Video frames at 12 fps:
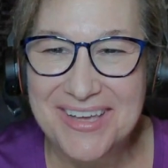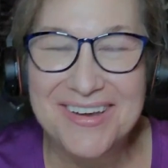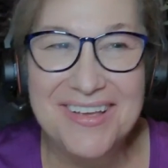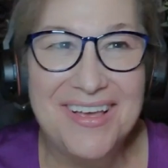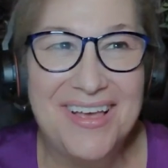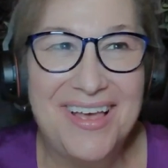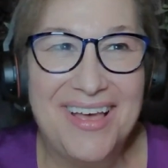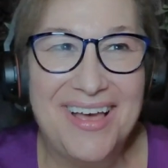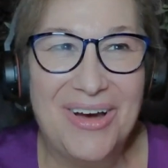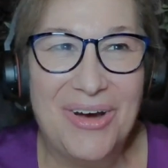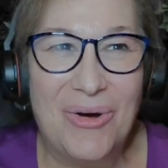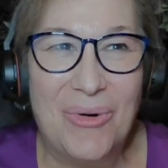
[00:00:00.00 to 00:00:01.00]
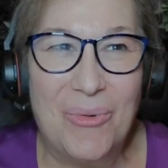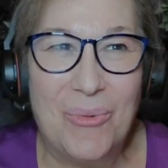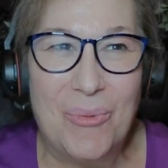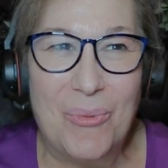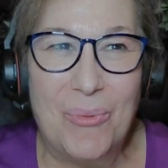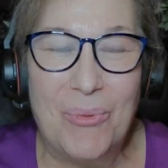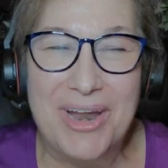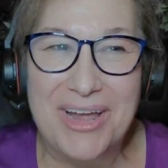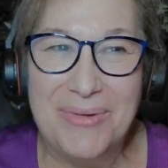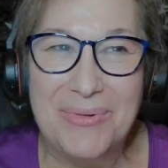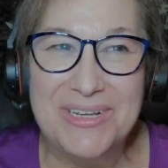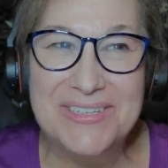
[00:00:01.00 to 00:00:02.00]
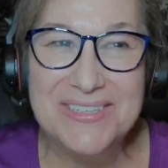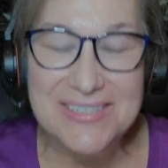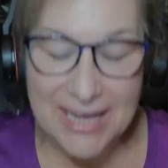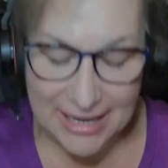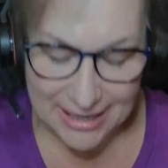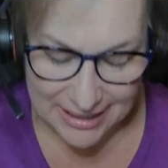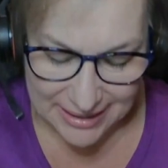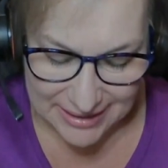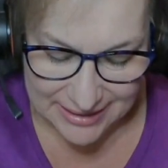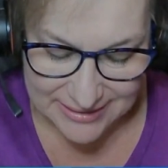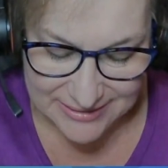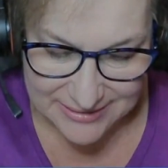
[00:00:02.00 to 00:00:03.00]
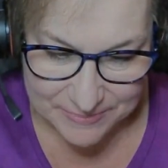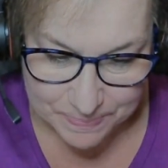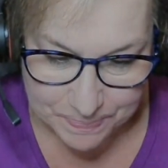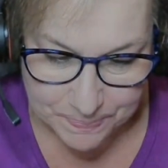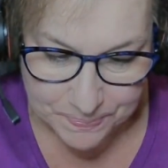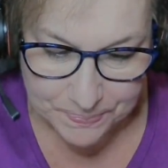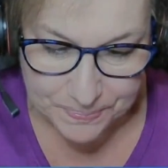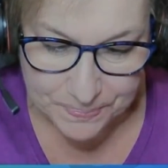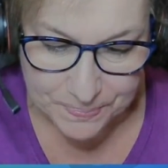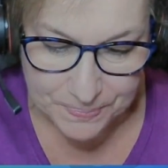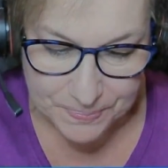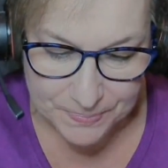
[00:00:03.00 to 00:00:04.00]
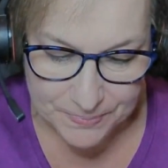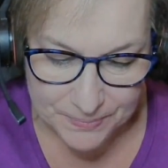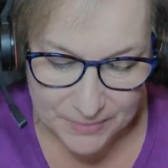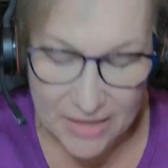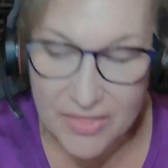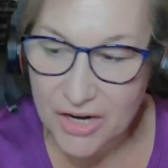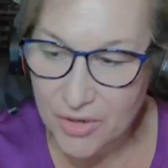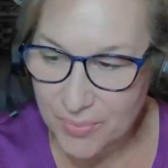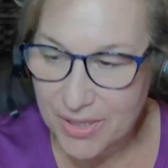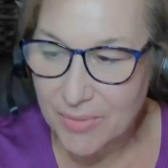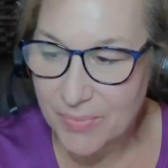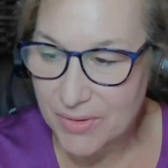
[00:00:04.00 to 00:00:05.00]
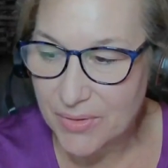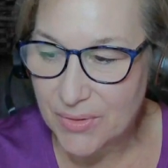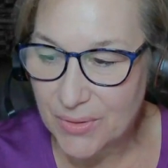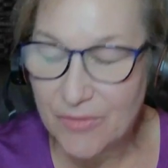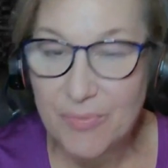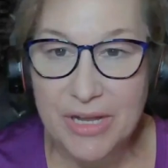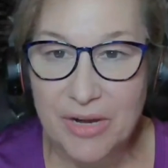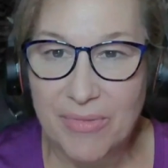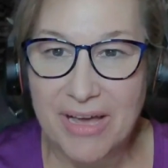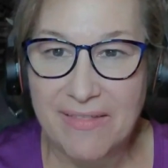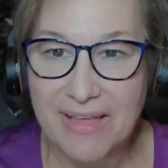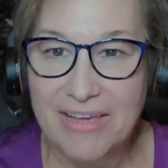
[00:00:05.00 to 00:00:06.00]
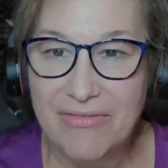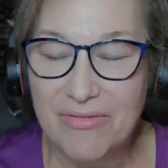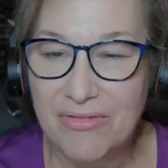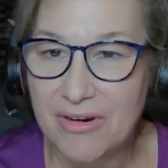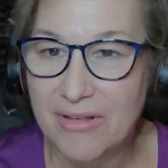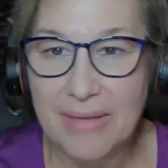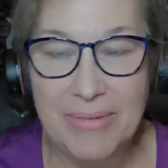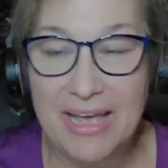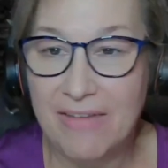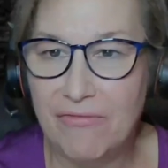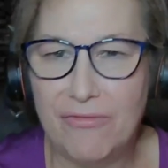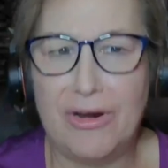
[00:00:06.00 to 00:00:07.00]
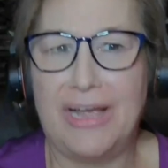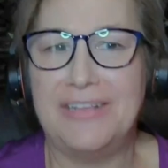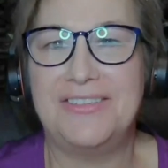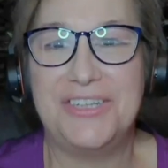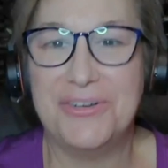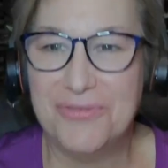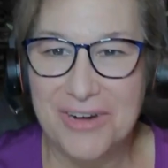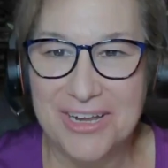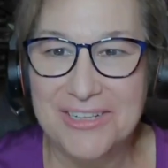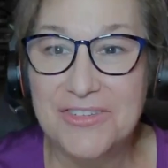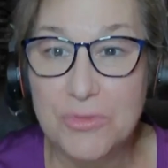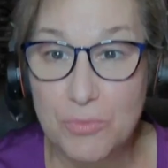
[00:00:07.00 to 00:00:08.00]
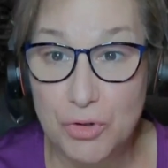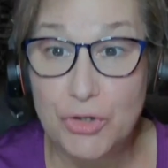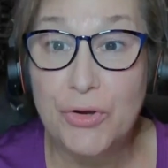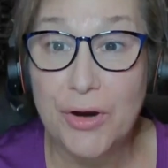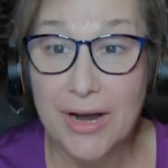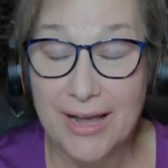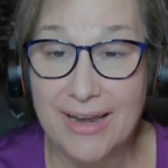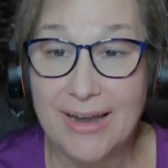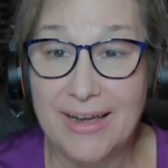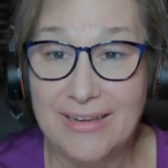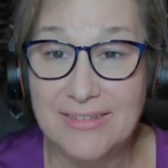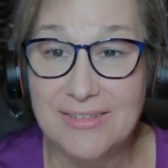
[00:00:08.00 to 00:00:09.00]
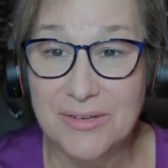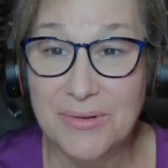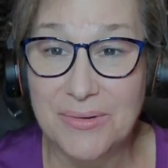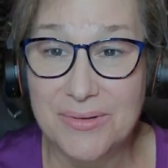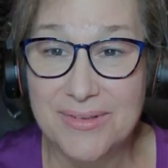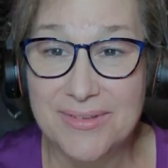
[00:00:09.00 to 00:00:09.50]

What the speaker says: it. What I will say is there are people who have been in my life for, I mean, I have friends, dear friends from junior high and high school.